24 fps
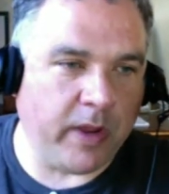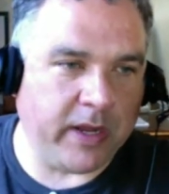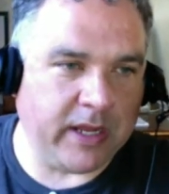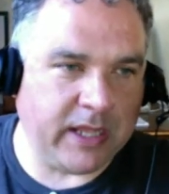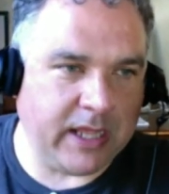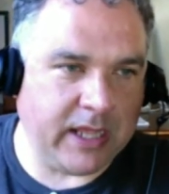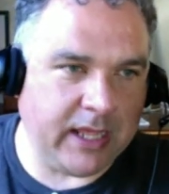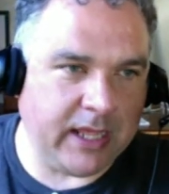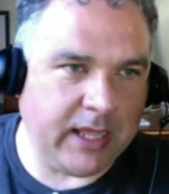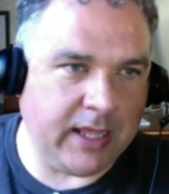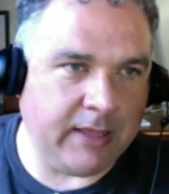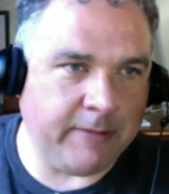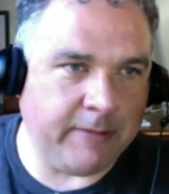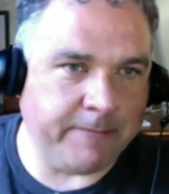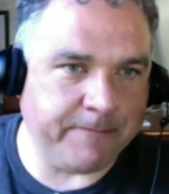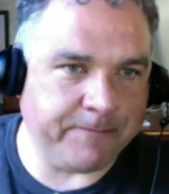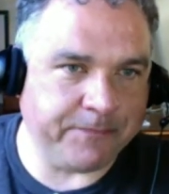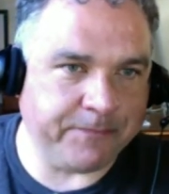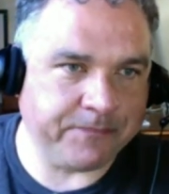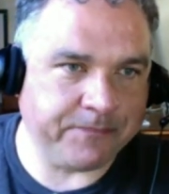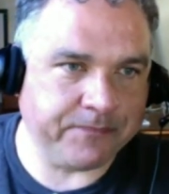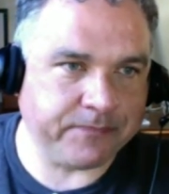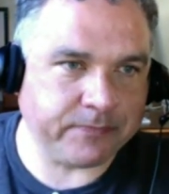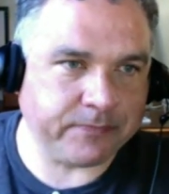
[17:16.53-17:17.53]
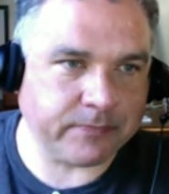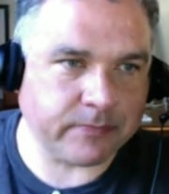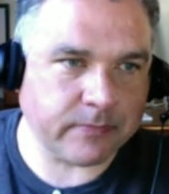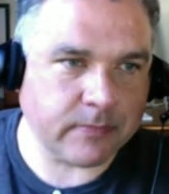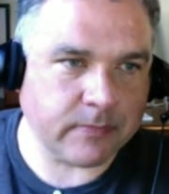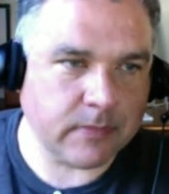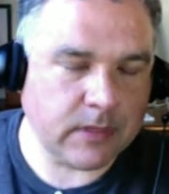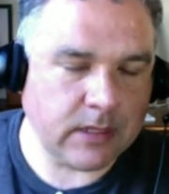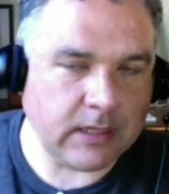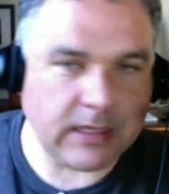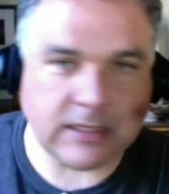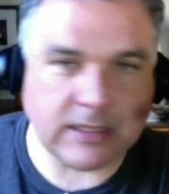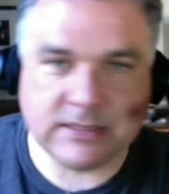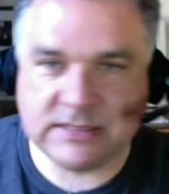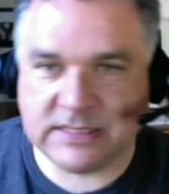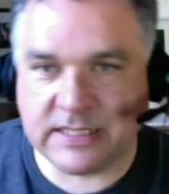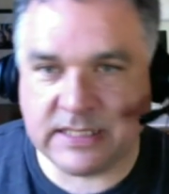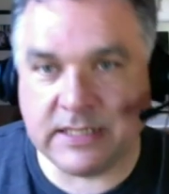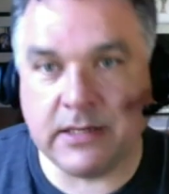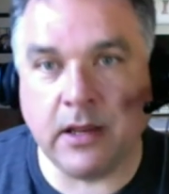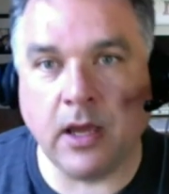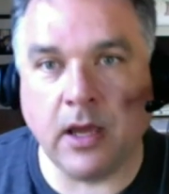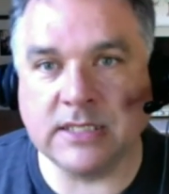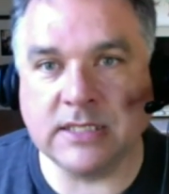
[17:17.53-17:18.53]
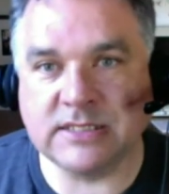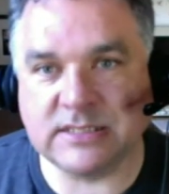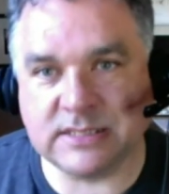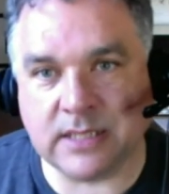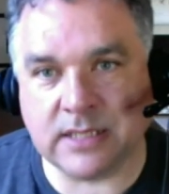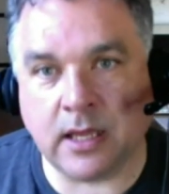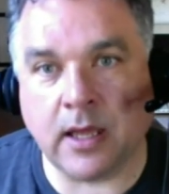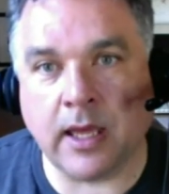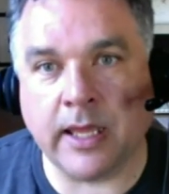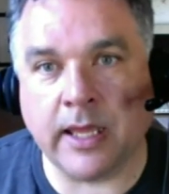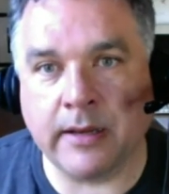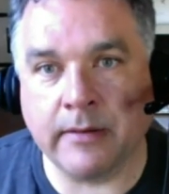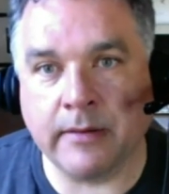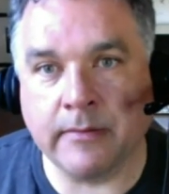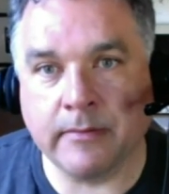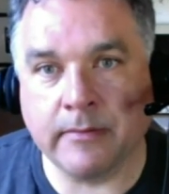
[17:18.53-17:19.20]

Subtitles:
he did not sign